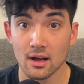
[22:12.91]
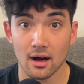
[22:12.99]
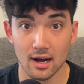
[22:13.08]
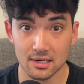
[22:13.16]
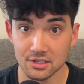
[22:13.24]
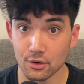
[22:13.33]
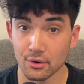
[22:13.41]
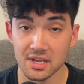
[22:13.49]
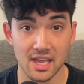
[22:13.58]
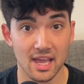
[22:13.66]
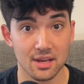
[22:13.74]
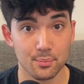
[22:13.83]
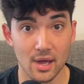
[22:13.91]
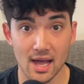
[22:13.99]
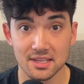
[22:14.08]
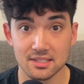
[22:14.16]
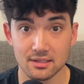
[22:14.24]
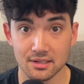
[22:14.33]
ongoing and
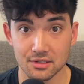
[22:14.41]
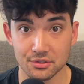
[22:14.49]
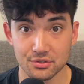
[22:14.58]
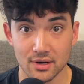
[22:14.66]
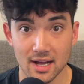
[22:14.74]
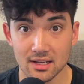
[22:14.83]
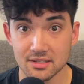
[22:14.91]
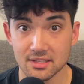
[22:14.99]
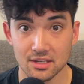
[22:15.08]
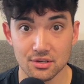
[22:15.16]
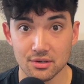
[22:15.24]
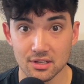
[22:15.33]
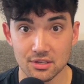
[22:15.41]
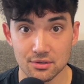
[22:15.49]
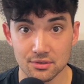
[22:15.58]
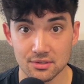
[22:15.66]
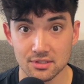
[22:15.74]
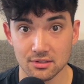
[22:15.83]
past clinical trials that you can
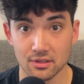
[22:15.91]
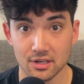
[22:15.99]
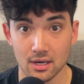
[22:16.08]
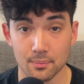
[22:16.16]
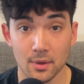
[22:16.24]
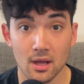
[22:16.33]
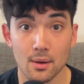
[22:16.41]
use to look up